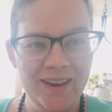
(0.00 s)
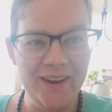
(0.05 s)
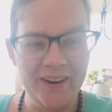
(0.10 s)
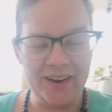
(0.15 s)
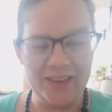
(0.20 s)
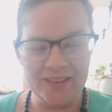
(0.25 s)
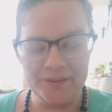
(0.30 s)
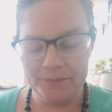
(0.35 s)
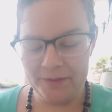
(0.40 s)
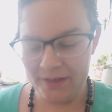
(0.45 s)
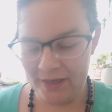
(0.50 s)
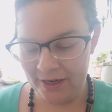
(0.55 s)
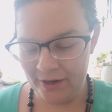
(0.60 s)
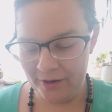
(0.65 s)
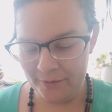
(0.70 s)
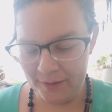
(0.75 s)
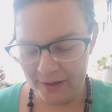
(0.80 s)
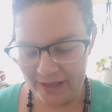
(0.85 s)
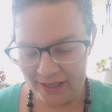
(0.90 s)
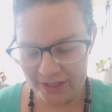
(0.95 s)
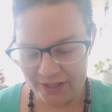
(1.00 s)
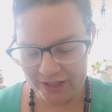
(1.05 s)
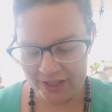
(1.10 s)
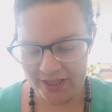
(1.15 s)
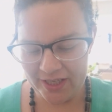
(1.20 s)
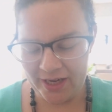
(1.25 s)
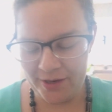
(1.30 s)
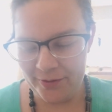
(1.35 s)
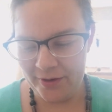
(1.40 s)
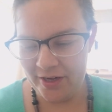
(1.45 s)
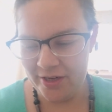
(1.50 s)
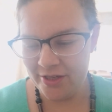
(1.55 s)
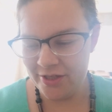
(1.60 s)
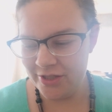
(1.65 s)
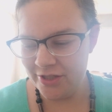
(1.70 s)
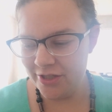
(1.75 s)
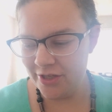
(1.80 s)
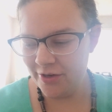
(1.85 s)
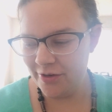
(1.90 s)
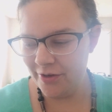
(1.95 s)
Alright, I'm in here in my kitchen. I wanted to
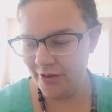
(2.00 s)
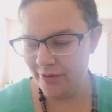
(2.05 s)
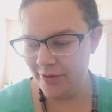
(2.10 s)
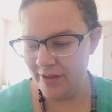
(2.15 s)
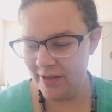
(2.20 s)
show you